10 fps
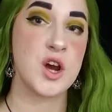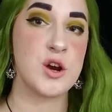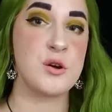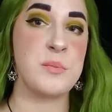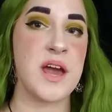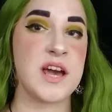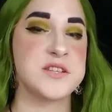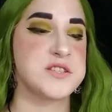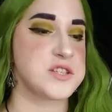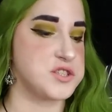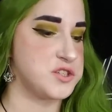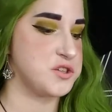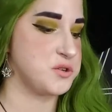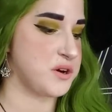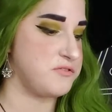her mattes
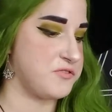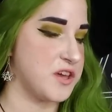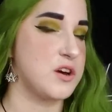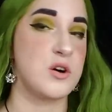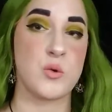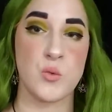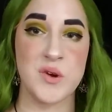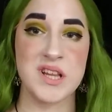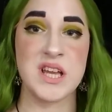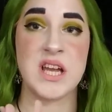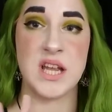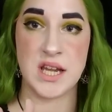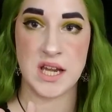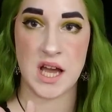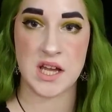do feel really
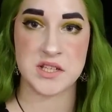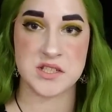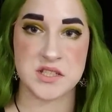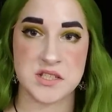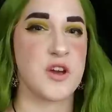nice.